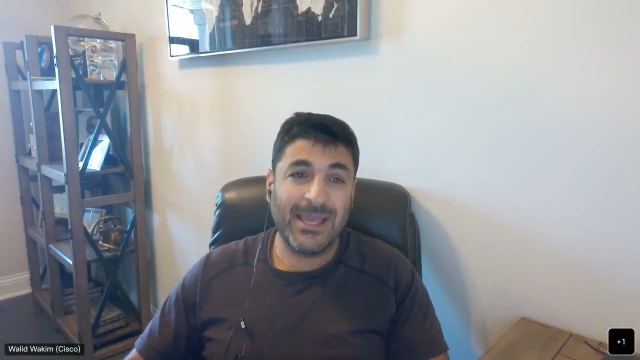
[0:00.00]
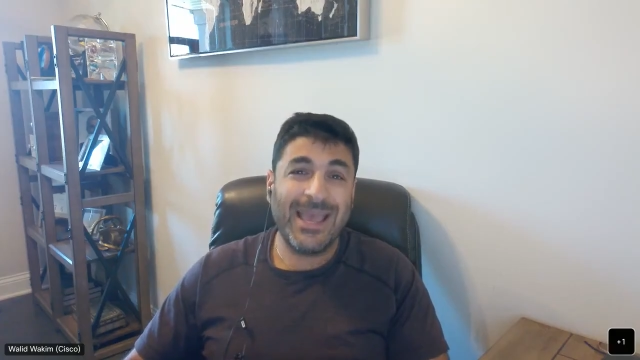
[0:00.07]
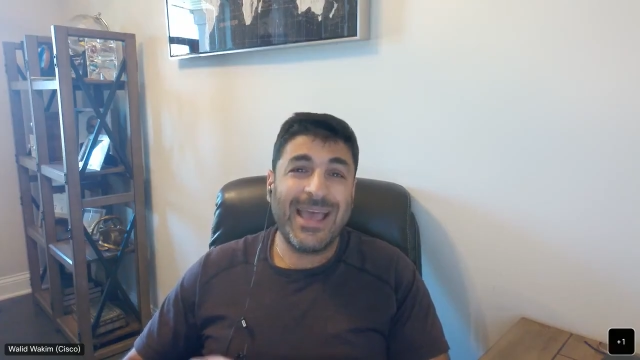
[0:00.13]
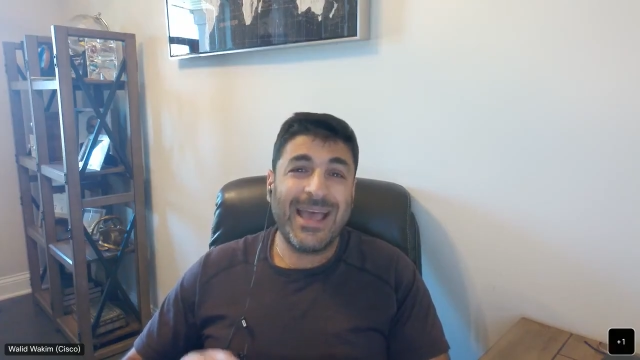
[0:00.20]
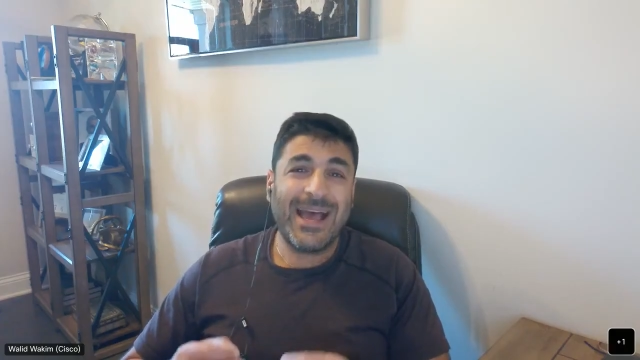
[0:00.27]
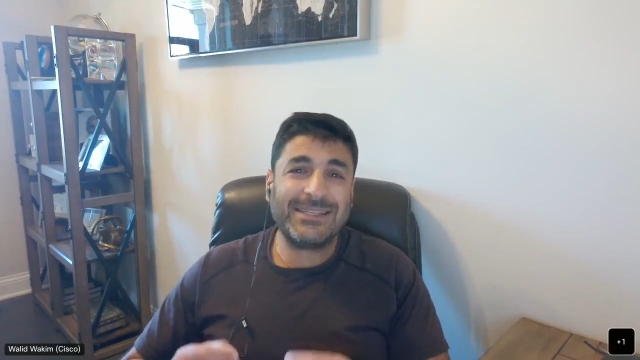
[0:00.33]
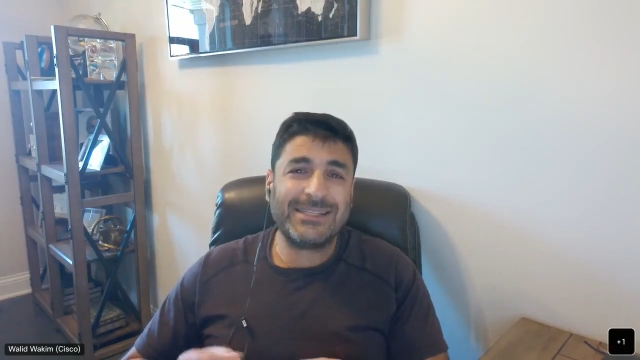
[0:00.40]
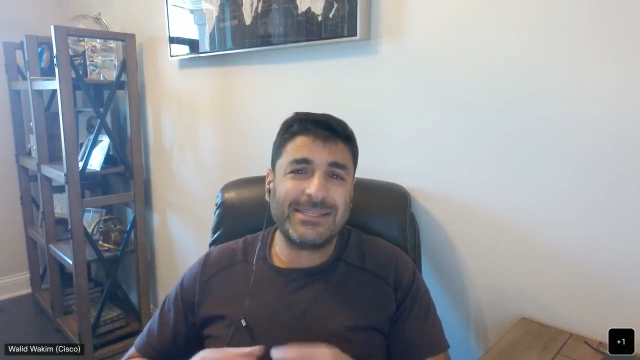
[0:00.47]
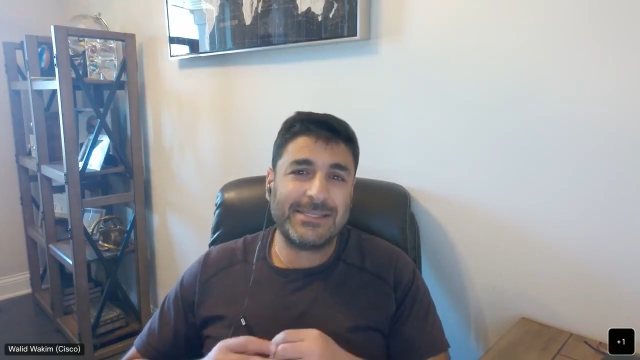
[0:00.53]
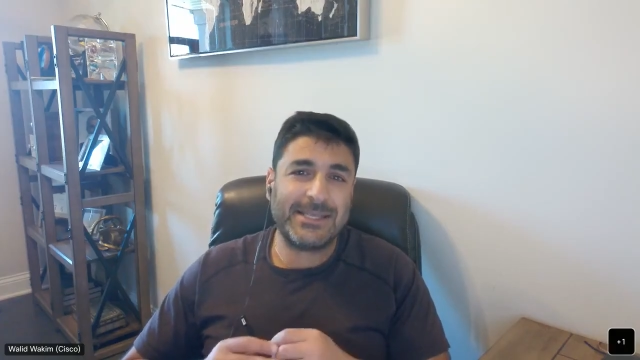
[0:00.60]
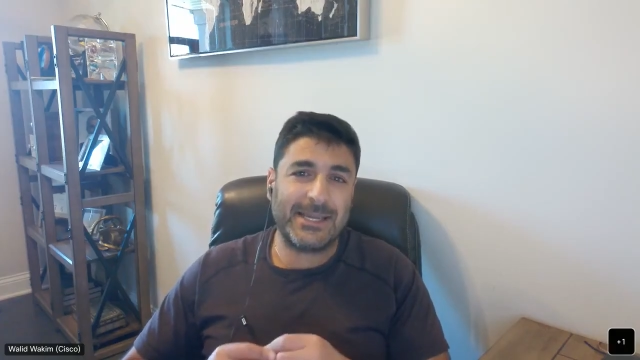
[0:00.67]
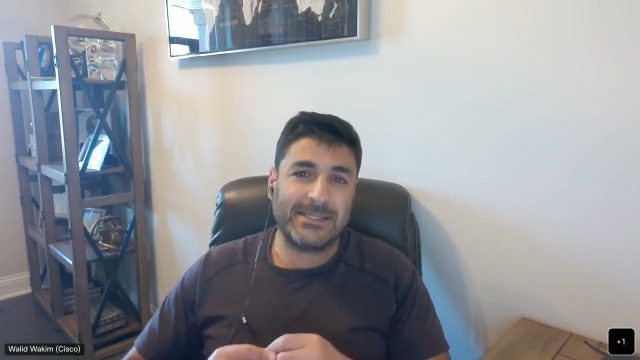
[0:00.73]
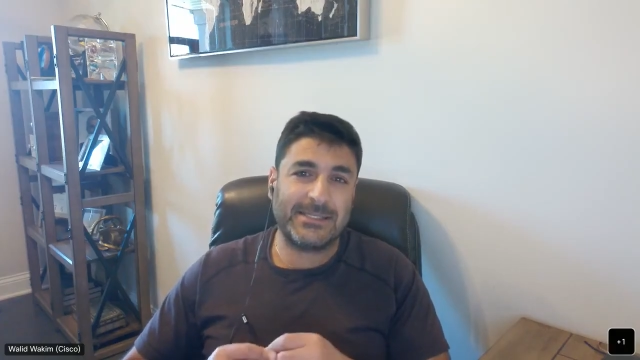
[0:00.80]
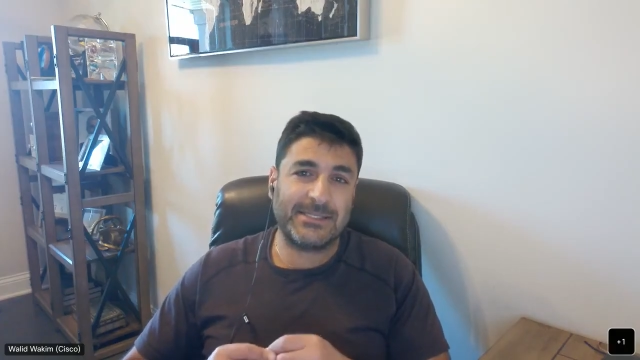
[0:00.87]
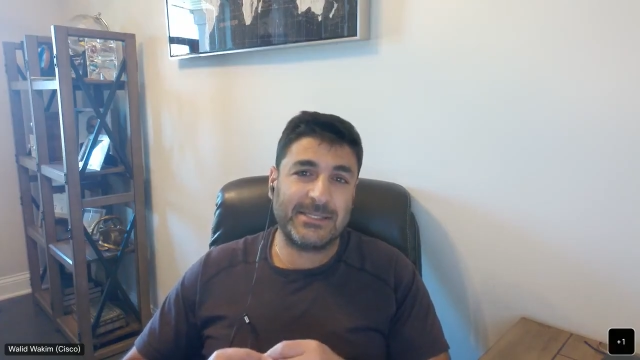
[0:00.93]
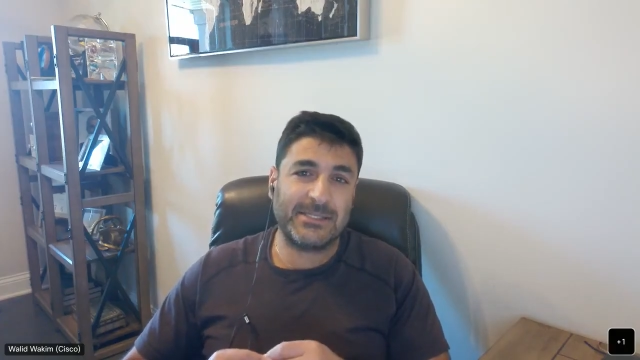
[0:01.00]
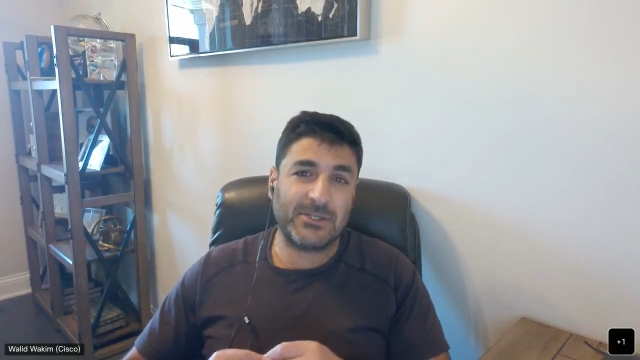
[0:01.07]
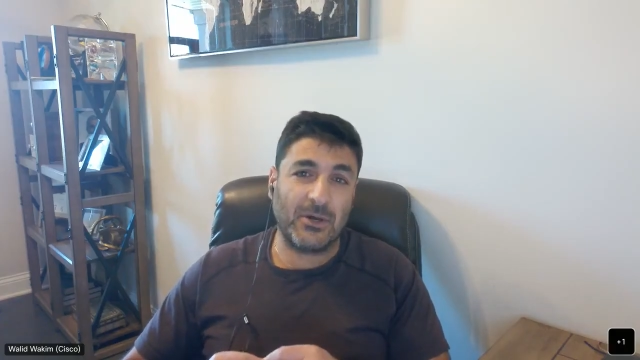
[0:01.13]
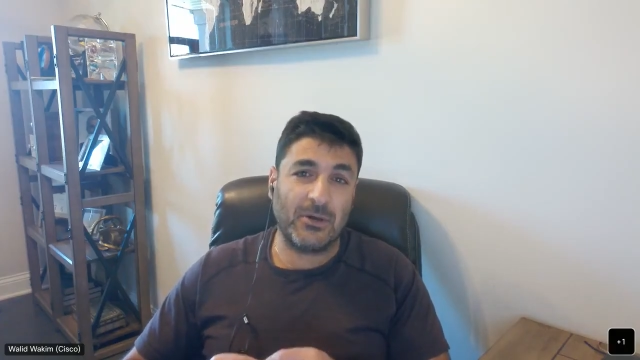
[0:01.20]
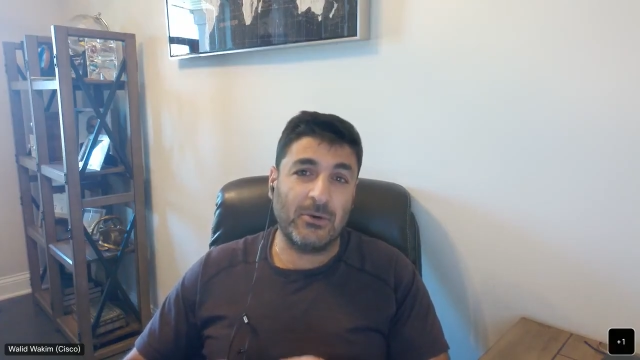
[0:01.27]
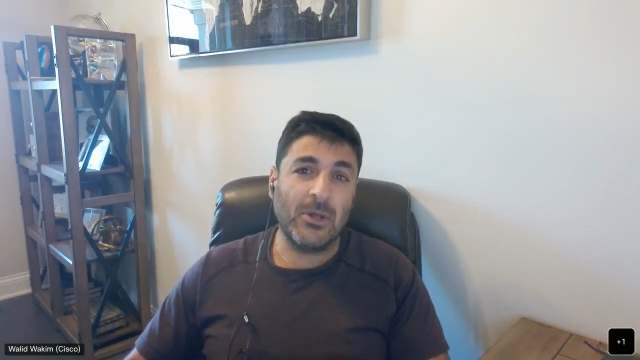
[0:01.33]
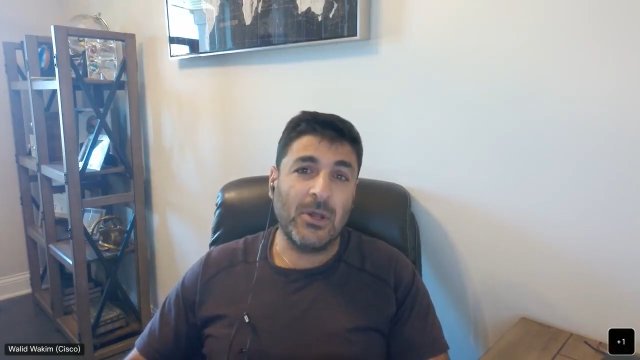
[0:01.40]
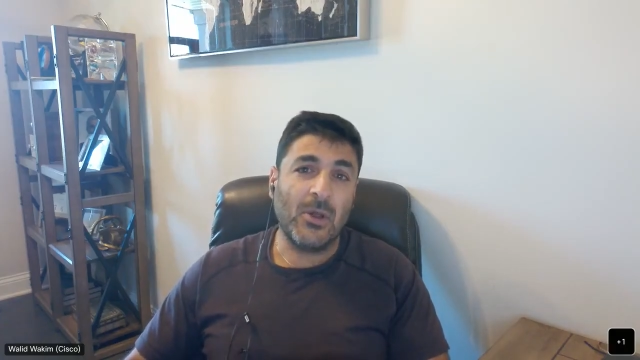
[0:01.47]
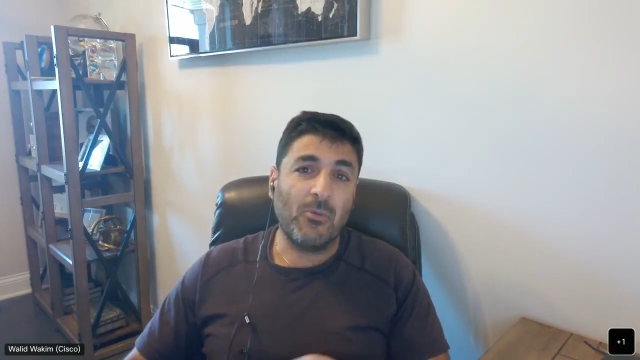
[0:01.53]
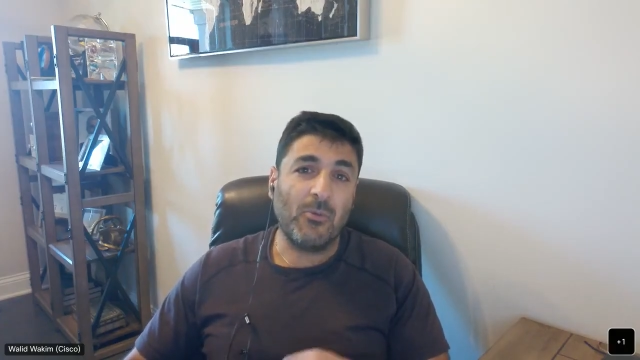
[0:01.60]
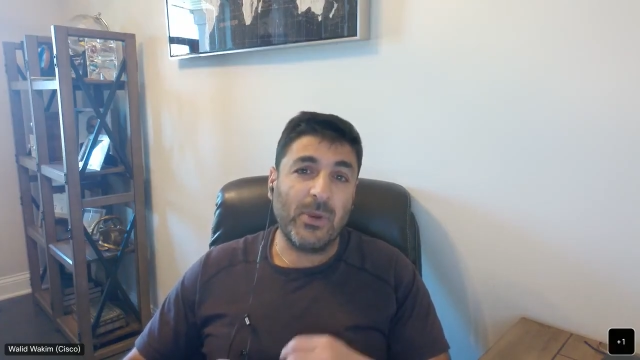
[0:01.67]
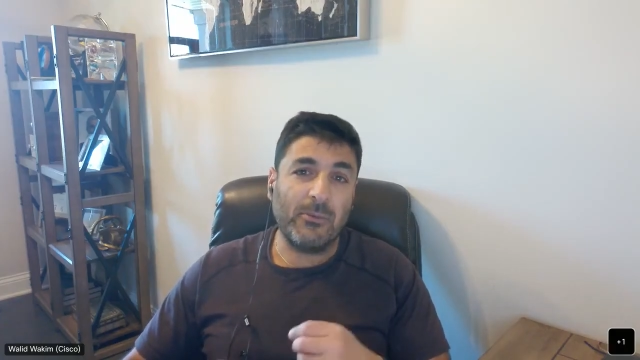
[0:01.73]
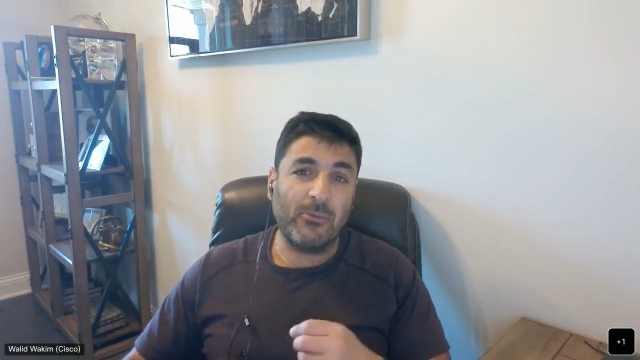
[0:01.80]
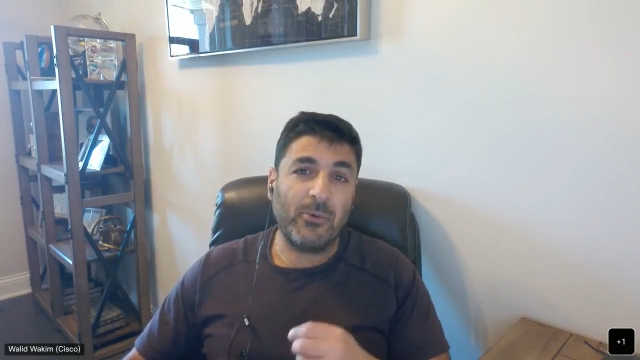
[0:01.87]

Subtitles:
As I said, at Cisco, we